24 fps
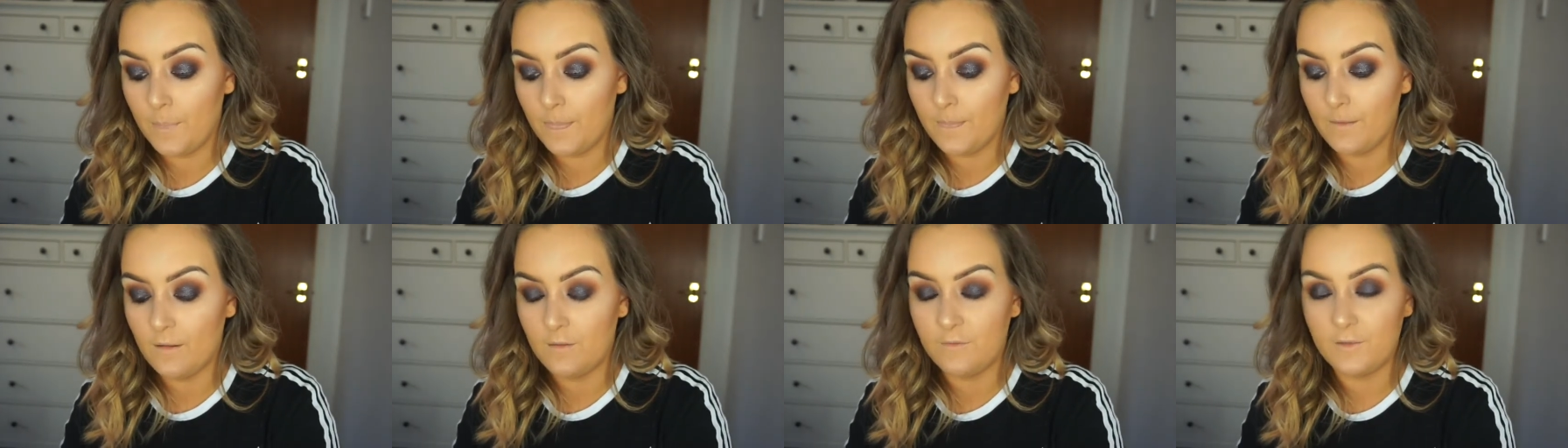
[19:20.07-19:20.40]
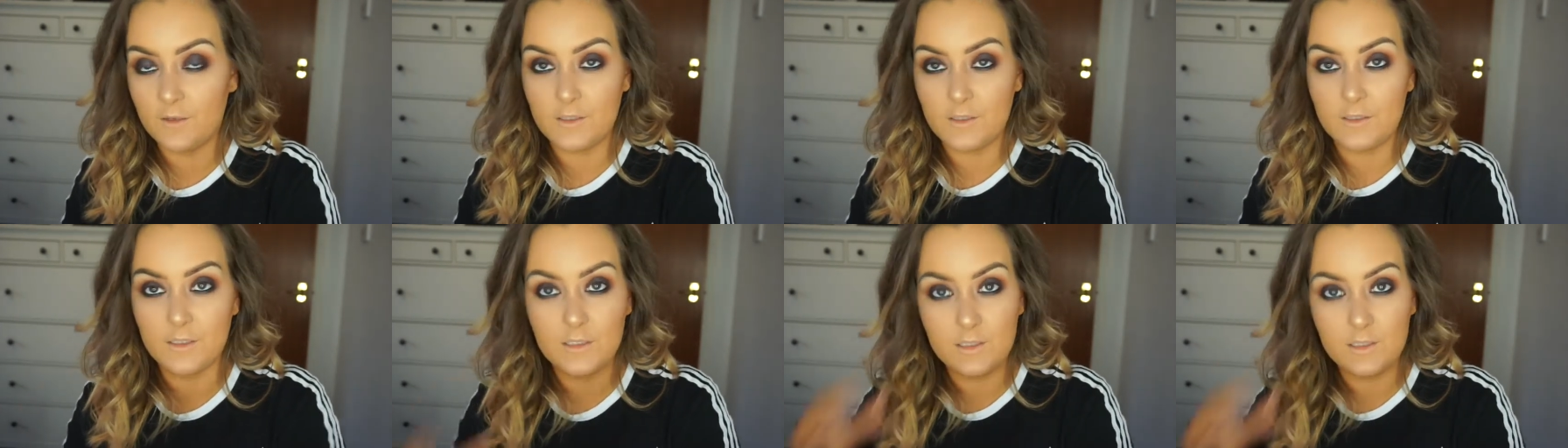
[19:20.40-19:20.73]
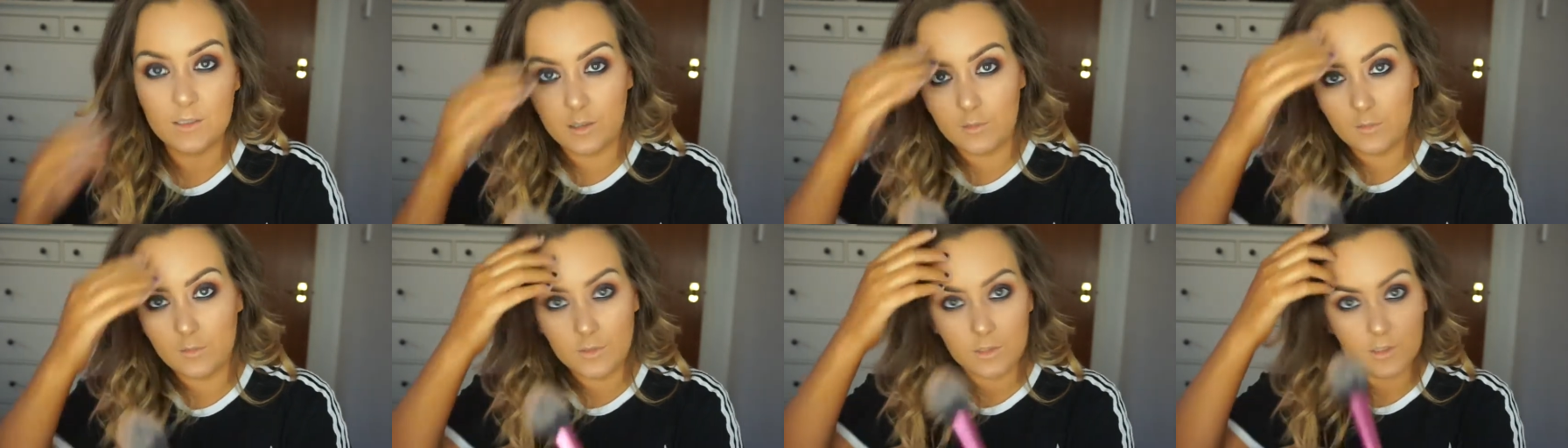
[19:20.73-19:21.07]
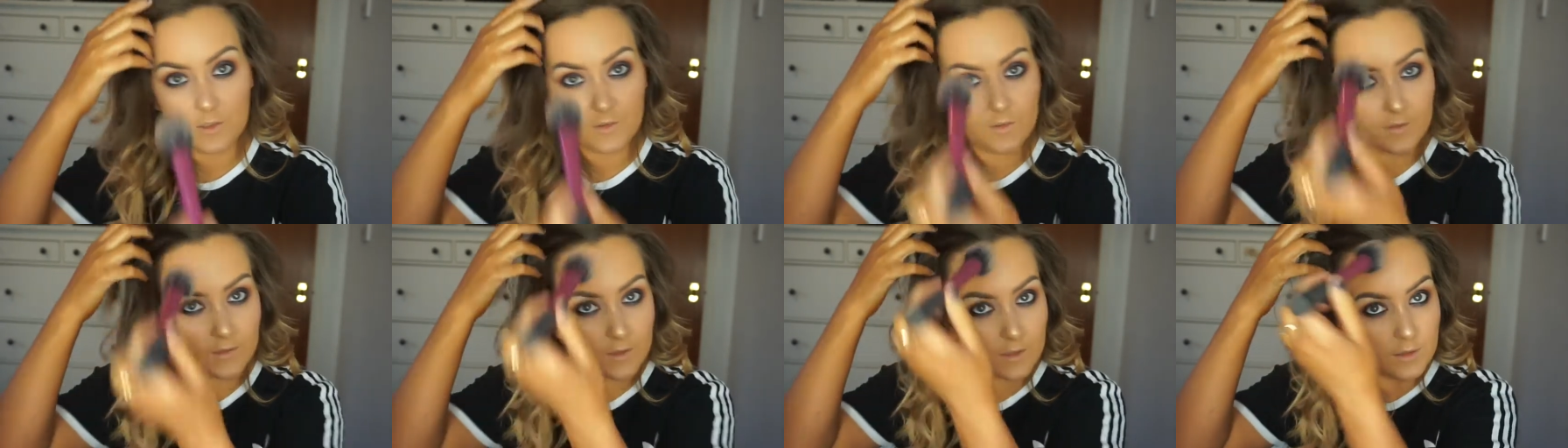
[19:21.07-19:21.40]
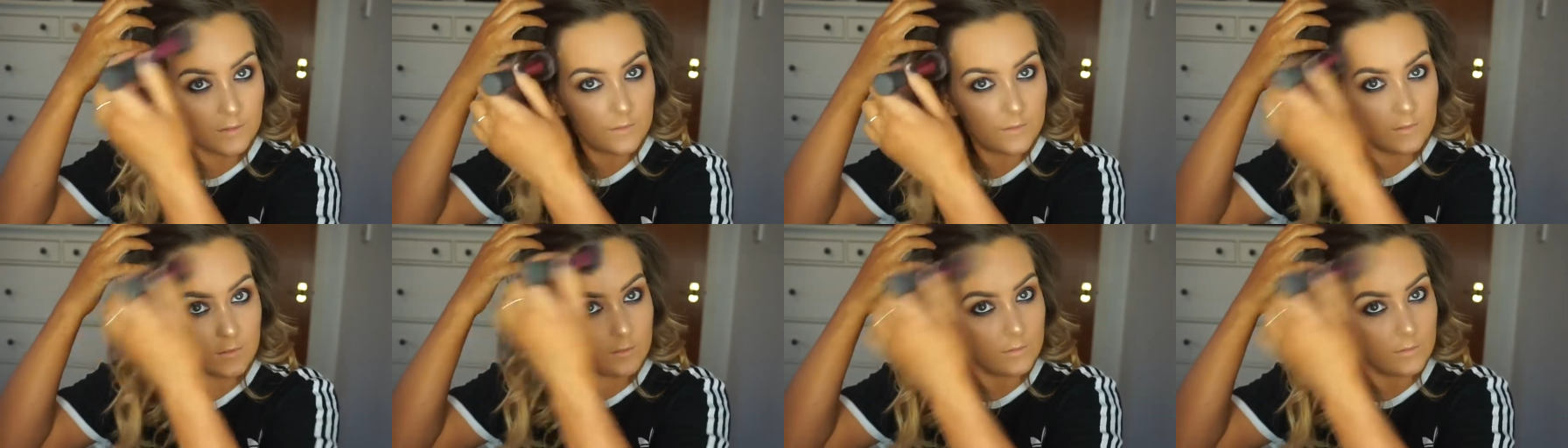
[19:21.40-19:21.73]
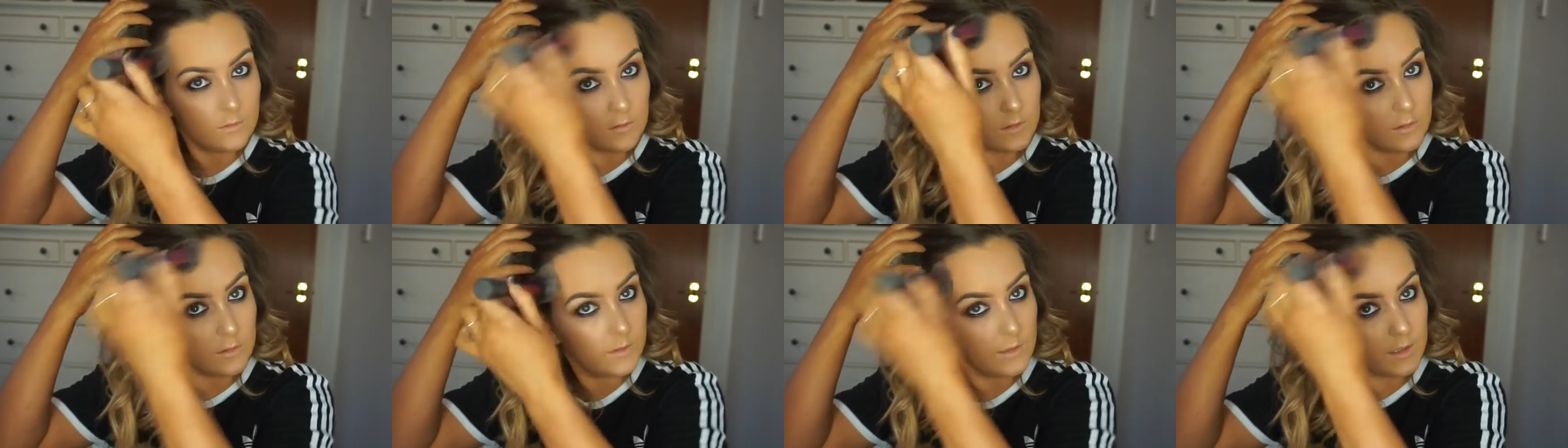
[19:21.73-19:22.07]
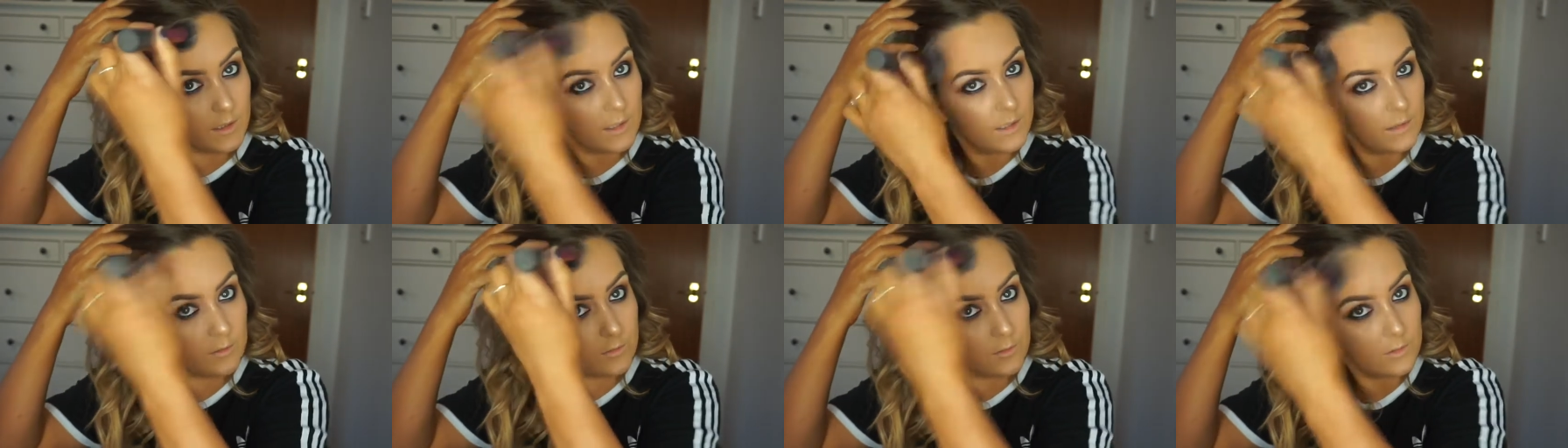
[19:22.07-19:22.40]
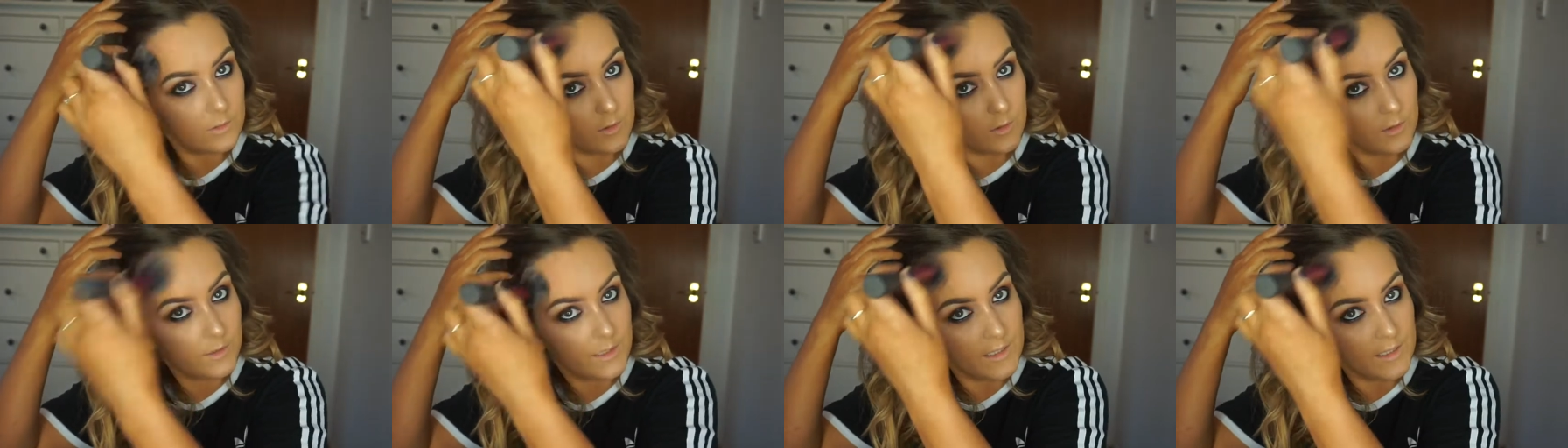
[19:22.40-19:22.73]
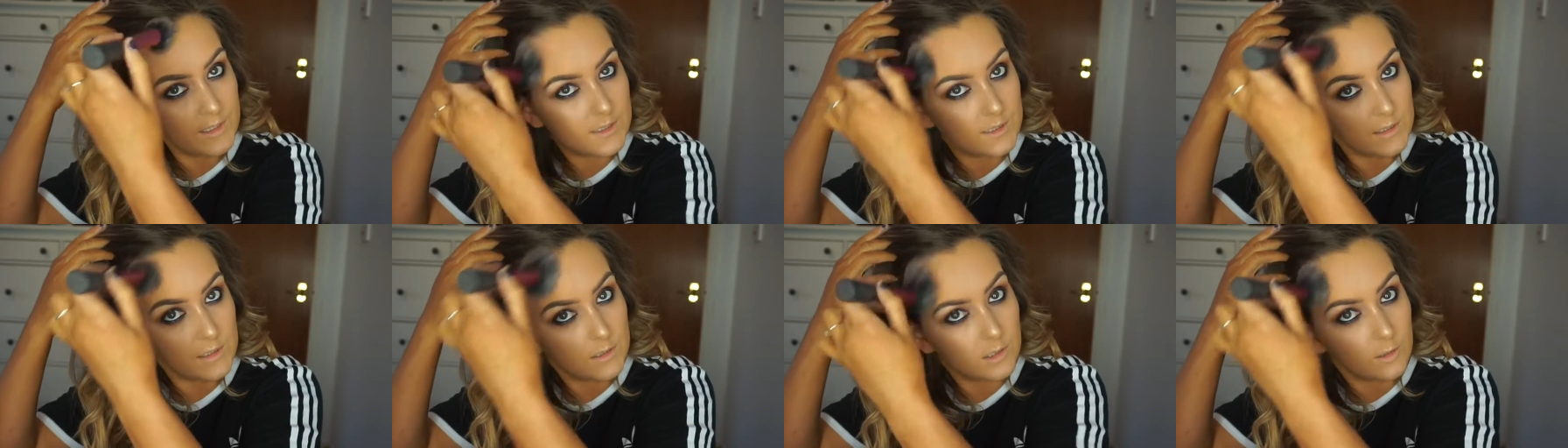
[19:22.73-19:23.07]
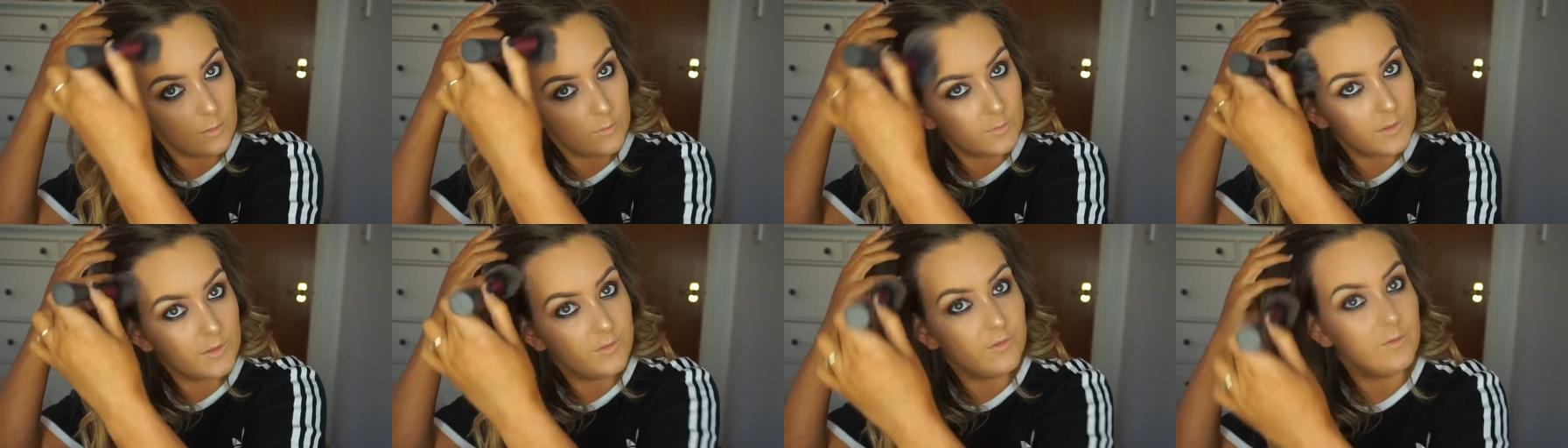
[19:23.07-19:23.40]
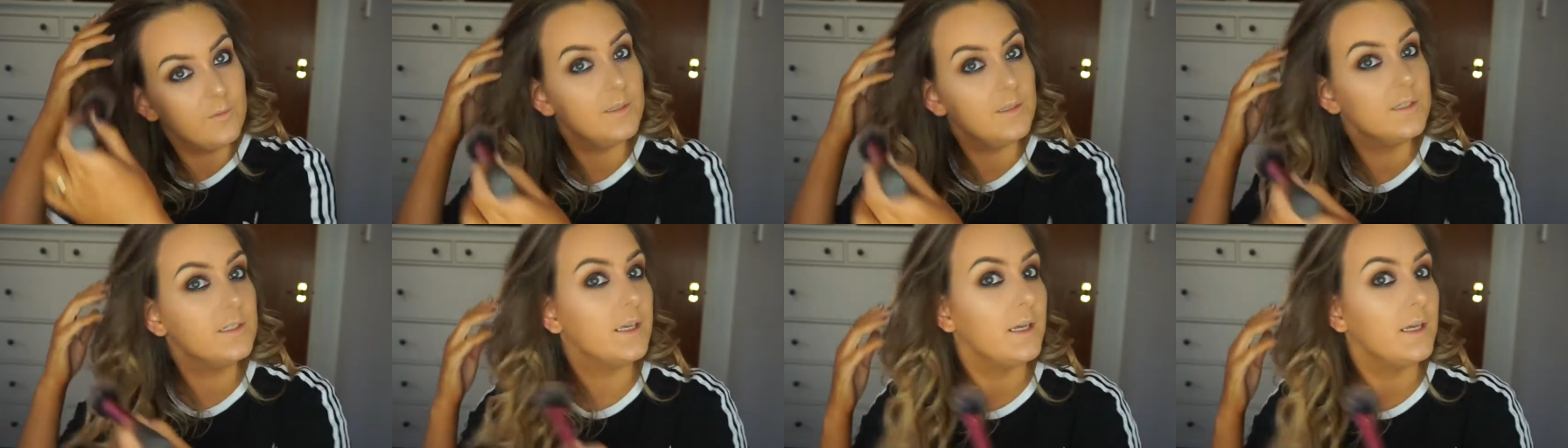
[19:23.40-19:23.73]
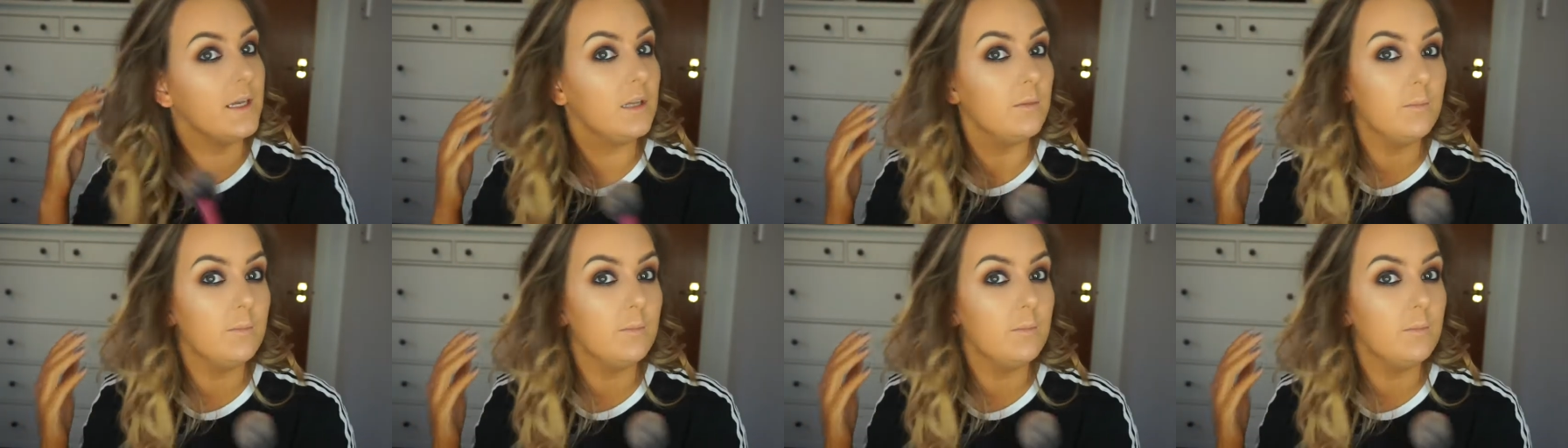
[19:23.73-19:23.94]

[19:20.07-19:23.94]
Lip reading: of it is to sculpt your face. So yeah, I'm going to look nice and sculpted from the side,